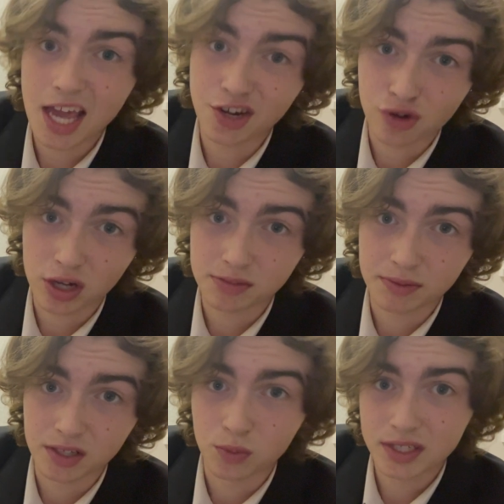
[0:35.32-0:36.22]
And trust
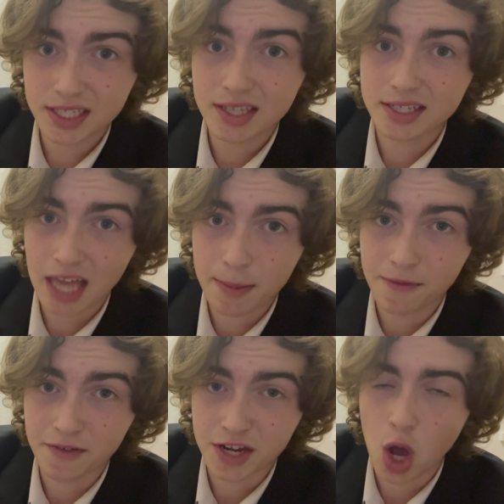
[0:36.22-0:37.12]
me, we see this type of
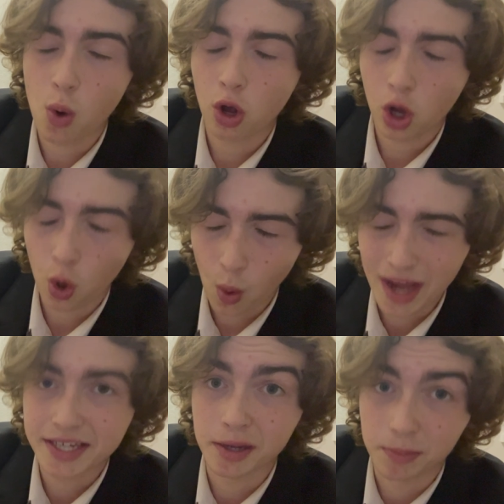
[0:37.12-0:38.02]
video
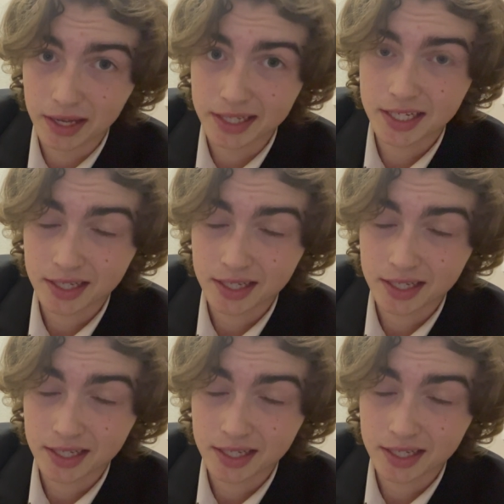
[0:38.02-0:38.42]
quite a bit.